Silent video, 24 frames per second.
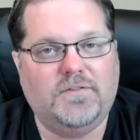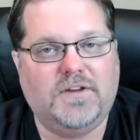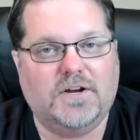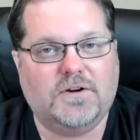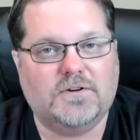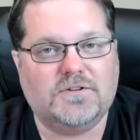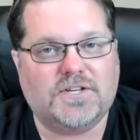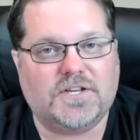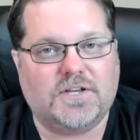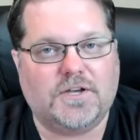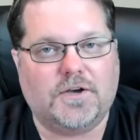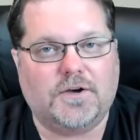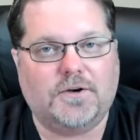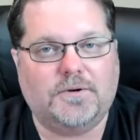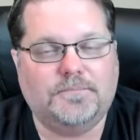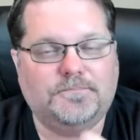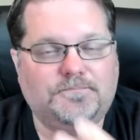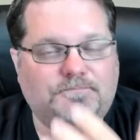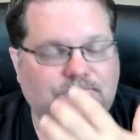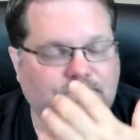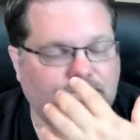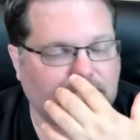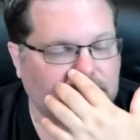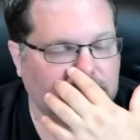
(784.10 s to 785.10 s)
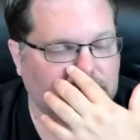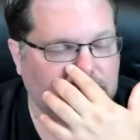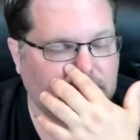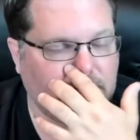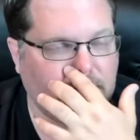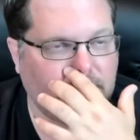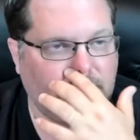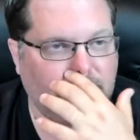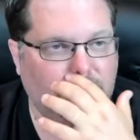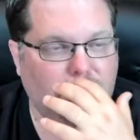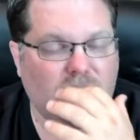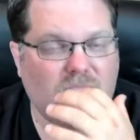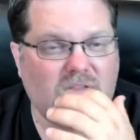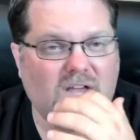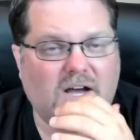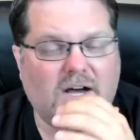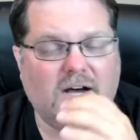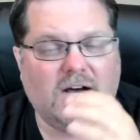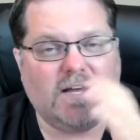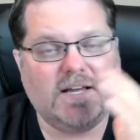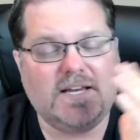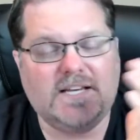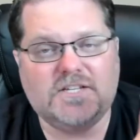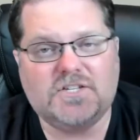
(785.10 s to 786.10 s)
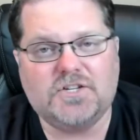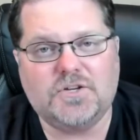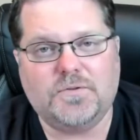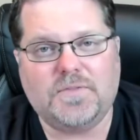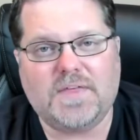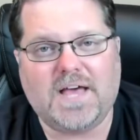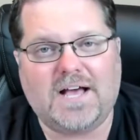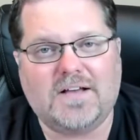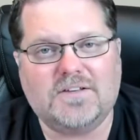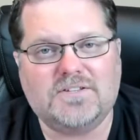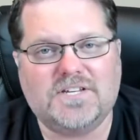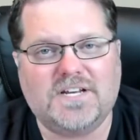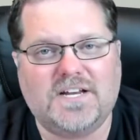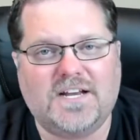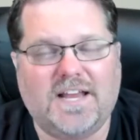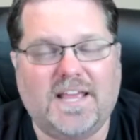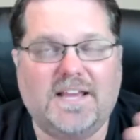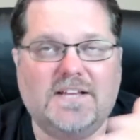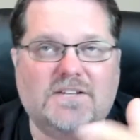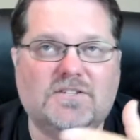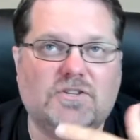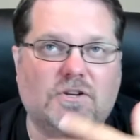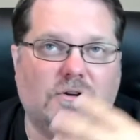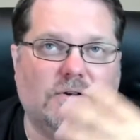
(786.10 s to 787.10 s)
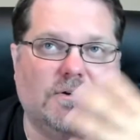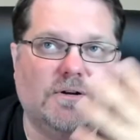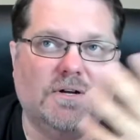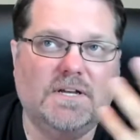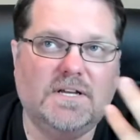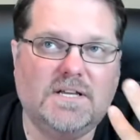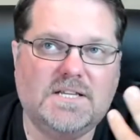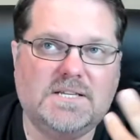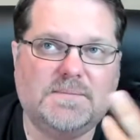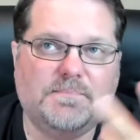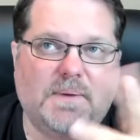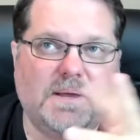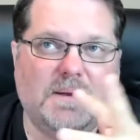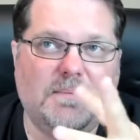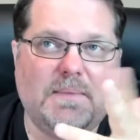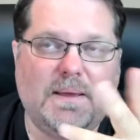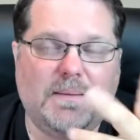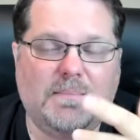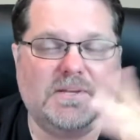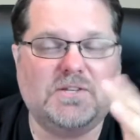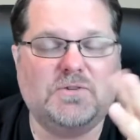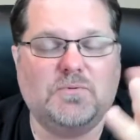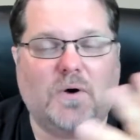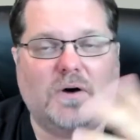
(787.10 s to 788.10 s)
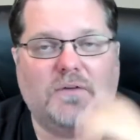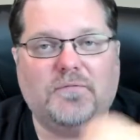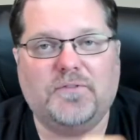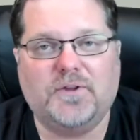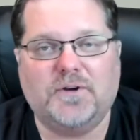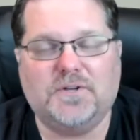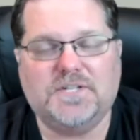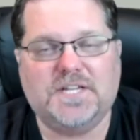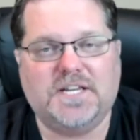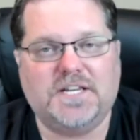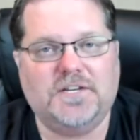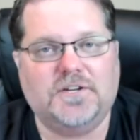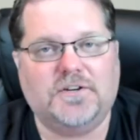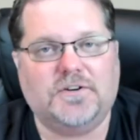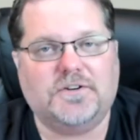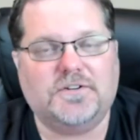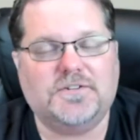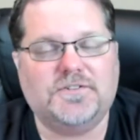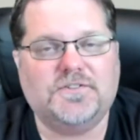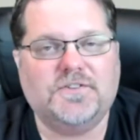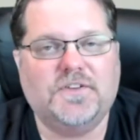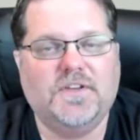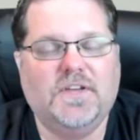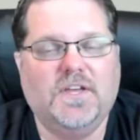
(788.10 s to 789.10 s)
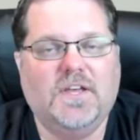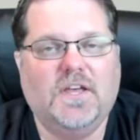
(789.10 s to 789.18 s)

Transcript: years ago, in 2008, so it's been maybe 12, 13 years.